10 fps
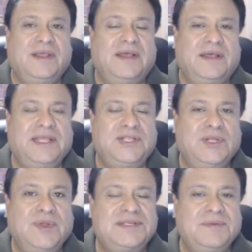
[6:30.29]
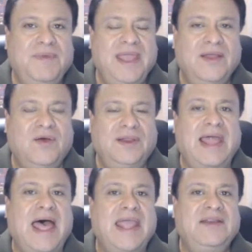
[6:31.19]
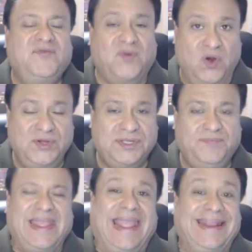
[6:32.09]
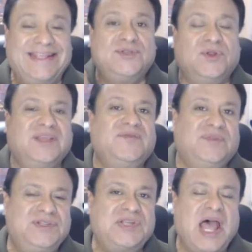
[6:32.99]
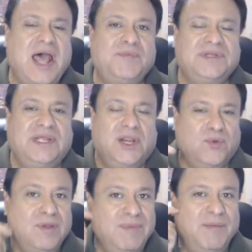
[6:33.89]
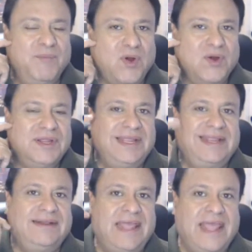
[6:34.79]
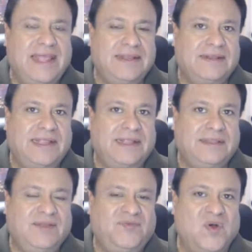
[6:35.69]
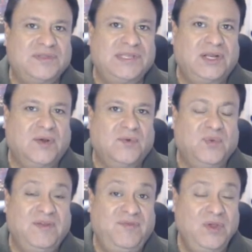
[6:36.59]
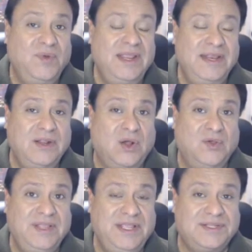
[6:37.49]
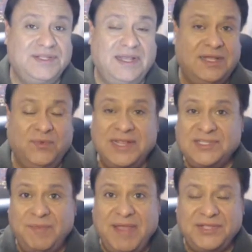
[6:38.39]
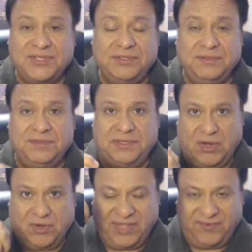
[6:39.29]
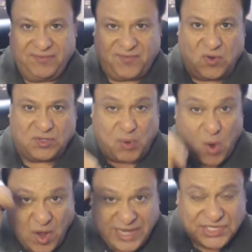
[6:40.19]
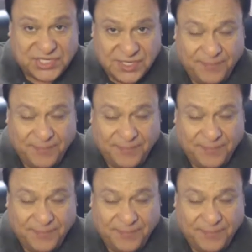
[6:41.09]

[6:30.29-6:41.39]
get your resume online first, and then start looking for the jobs. Remember that the folks that are reviewing all these resumes, they're giving folks points,